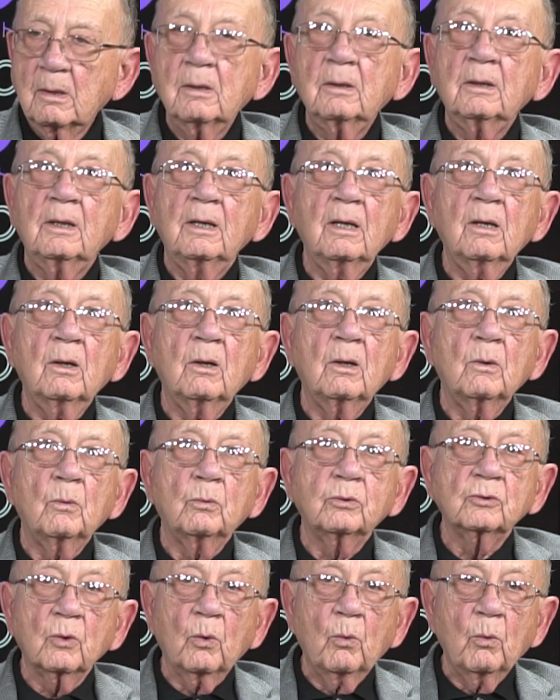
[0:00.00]
yeah,
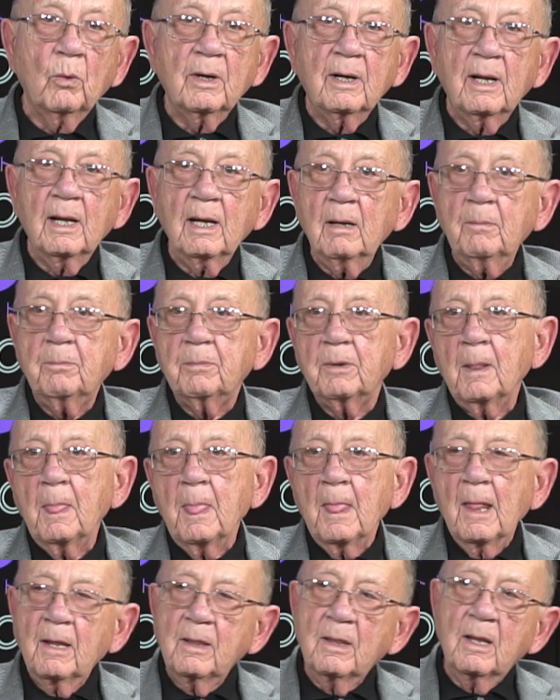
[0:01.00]
so what happened?
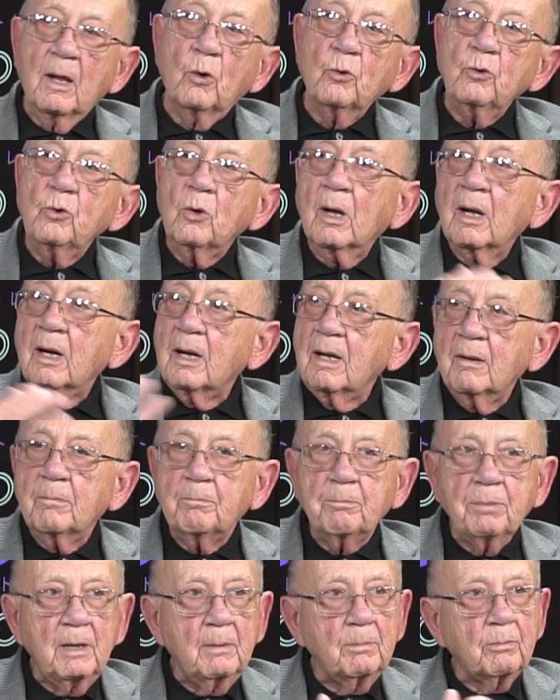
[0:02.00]
Now you got to have
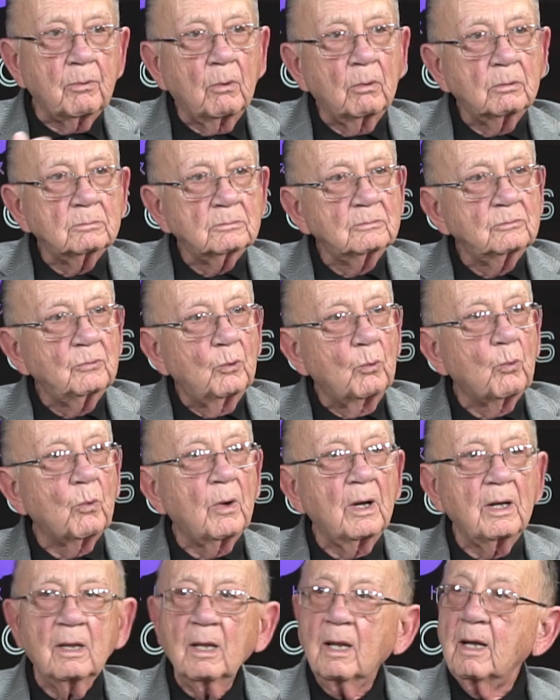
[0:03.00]
people
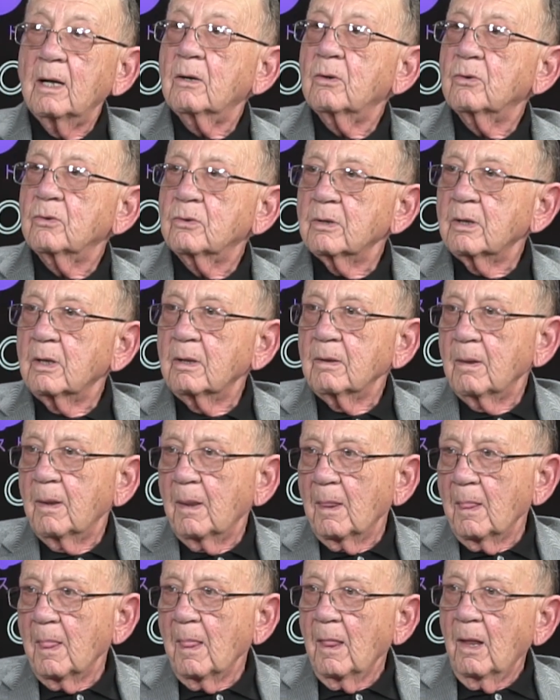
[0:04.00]
write letters in,
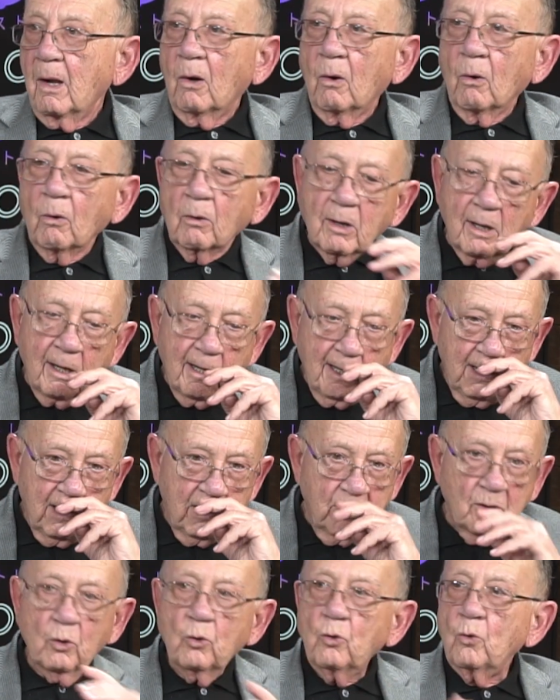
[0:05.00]
okay?
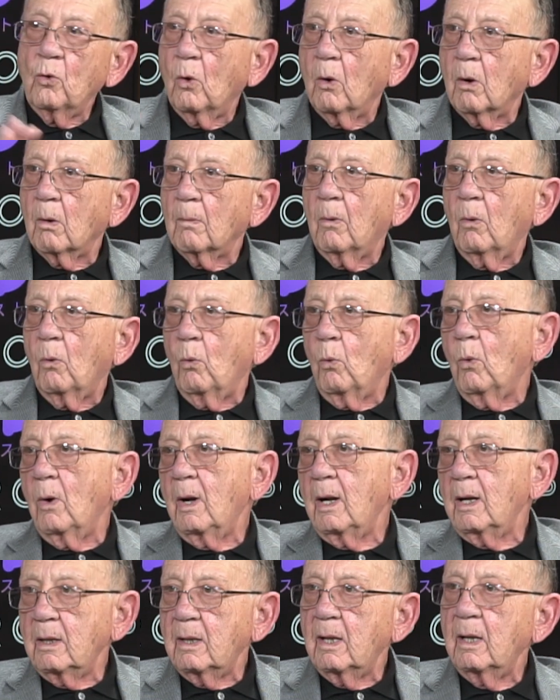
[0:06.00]
And the normal
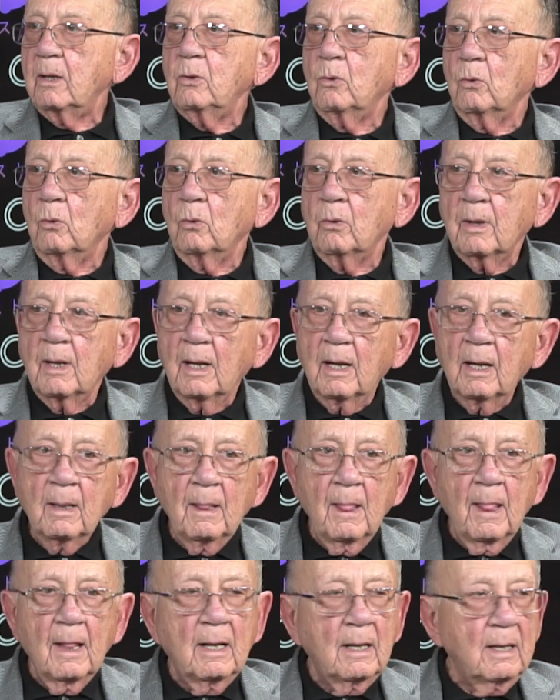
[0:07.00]
way they do that
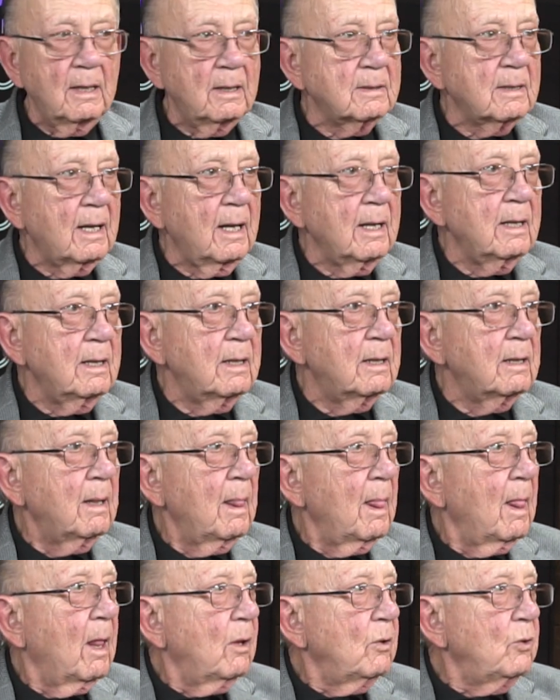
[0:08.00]
is I get
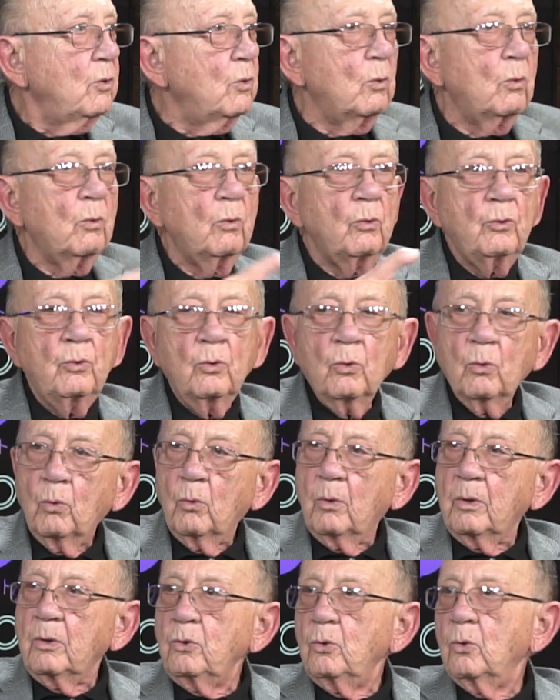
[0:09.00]
you,
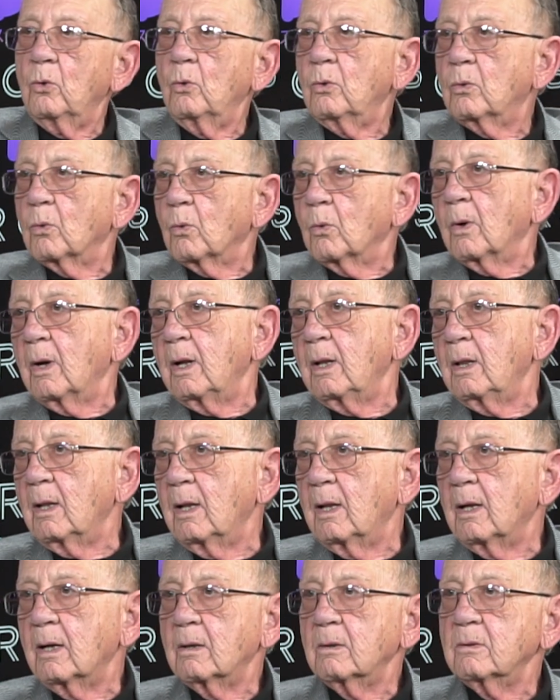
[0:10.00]
and you to write
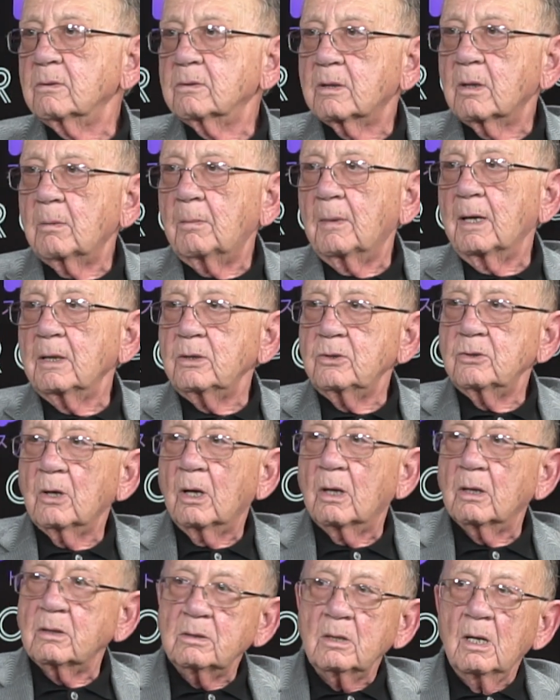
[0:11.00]
letters to my judge,